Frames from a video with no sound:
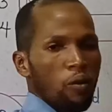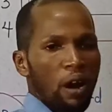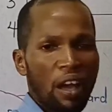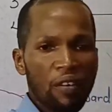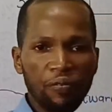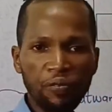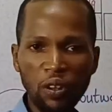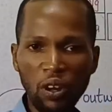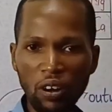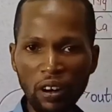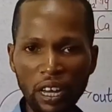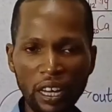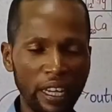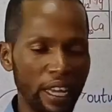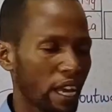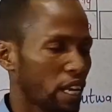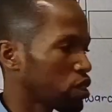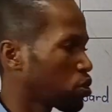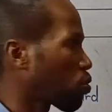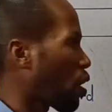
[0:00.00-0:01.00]
When fluorine
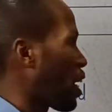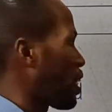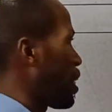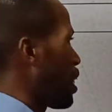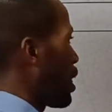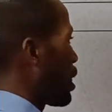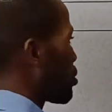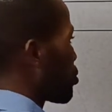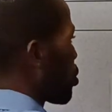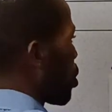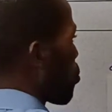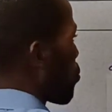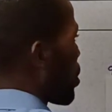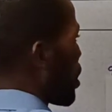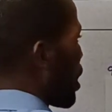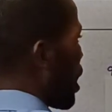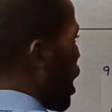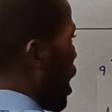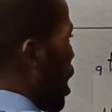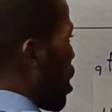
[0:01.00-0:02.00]
gains 1 electron, we
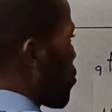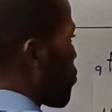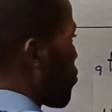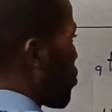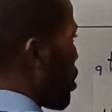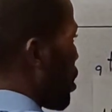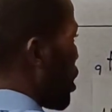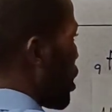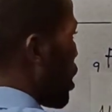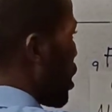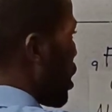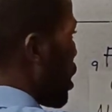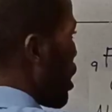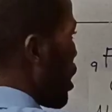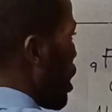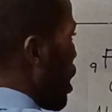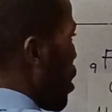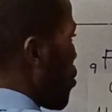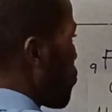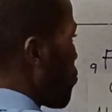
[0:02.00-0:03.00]
have
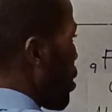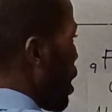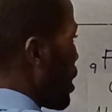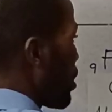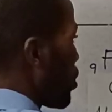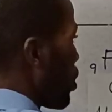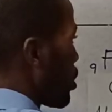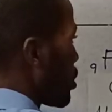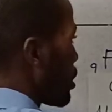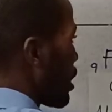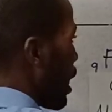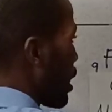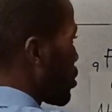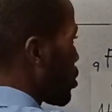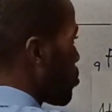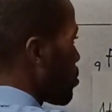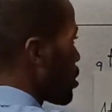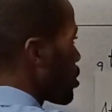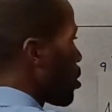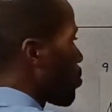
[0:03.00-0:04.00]
F minus. The
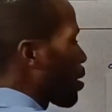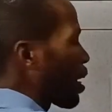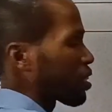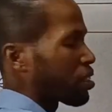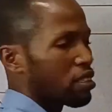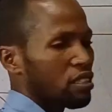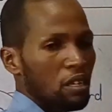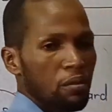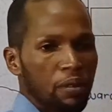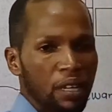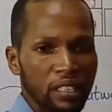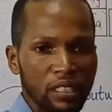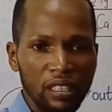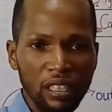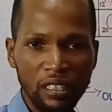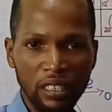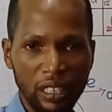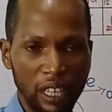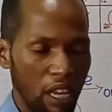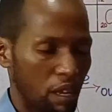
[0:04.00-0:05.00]
atomic number still remains
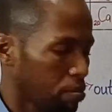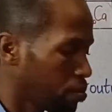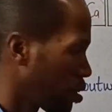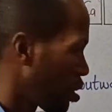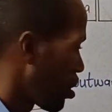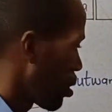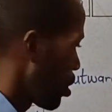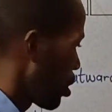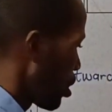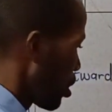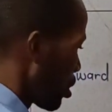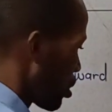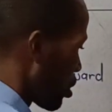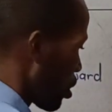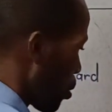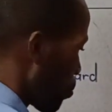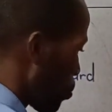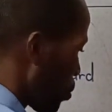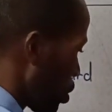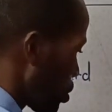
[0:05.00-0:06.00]
the same.
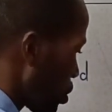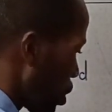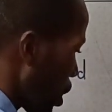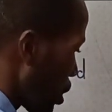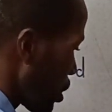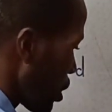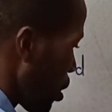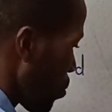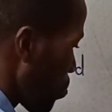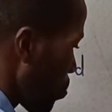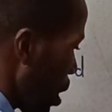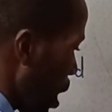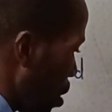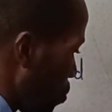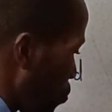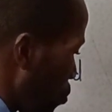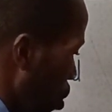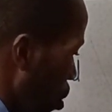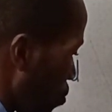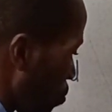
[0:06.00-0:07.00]
The proton
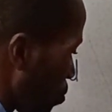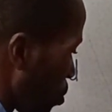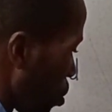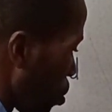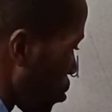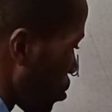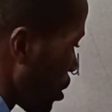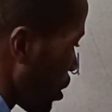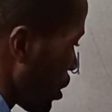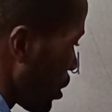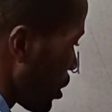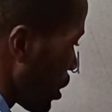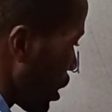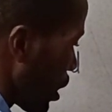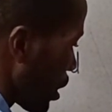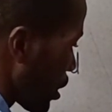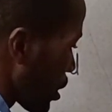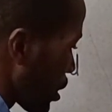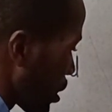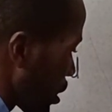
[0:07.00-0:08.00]
number for fluorine
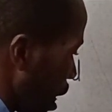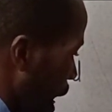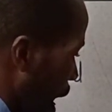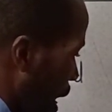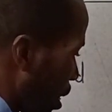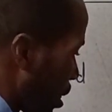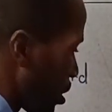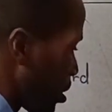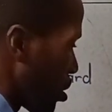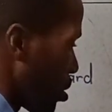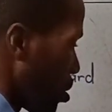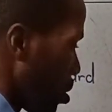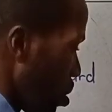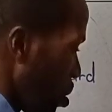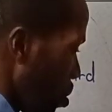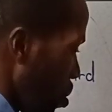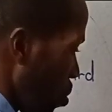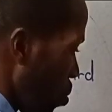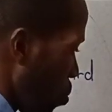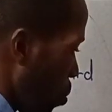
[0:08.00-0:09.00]
is
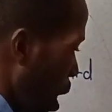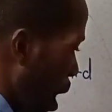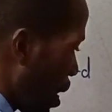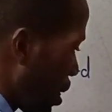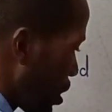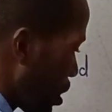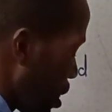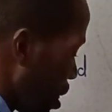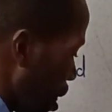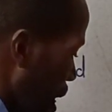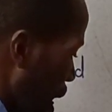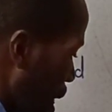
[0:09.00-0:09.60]
9, while the